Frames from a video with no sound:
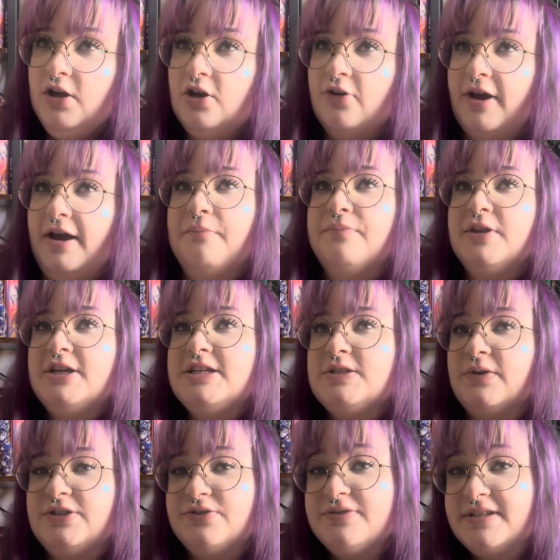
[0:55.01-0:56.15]
Okay, so
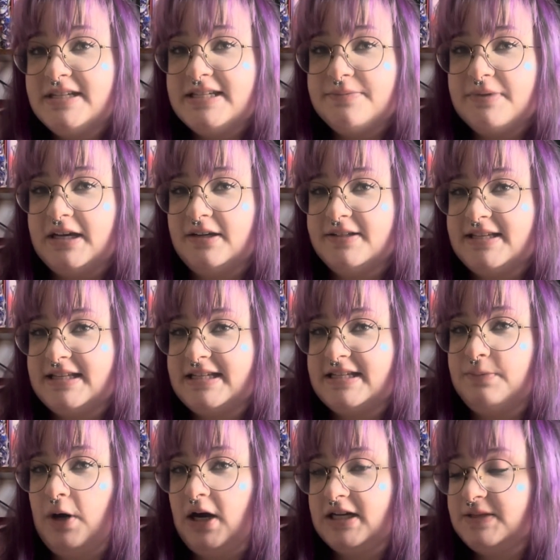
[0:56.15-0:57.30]
I do see something else in this
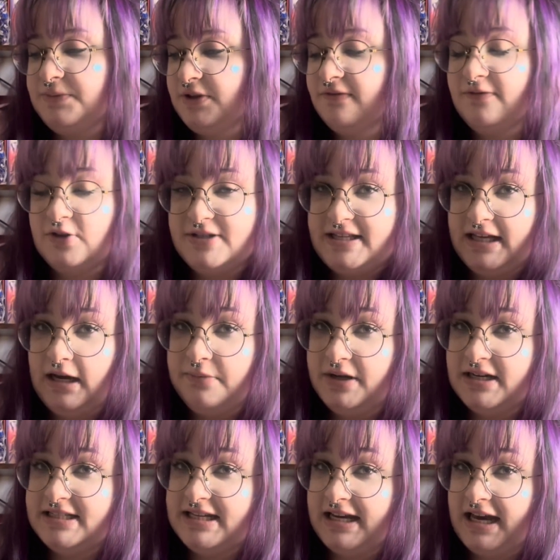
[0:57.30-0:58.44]
box, but the first thing I'm
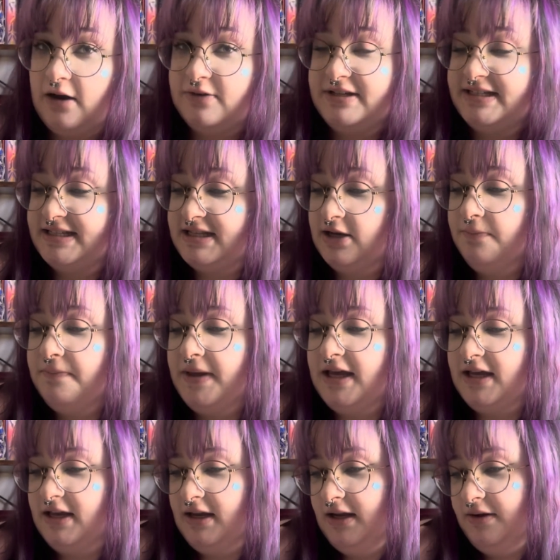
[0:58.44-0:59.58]
going to take out is their
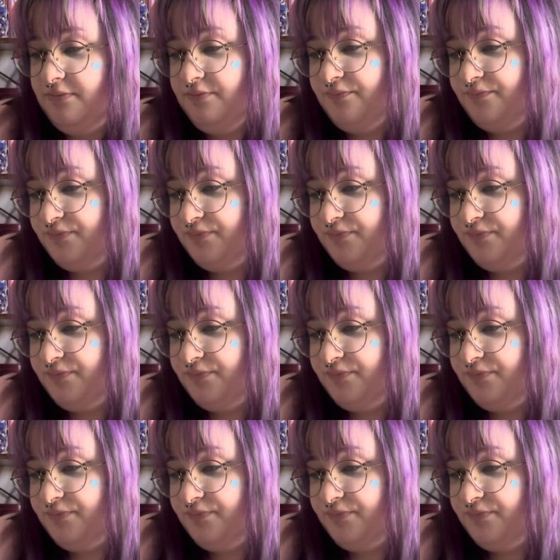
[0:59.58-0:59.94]
pin.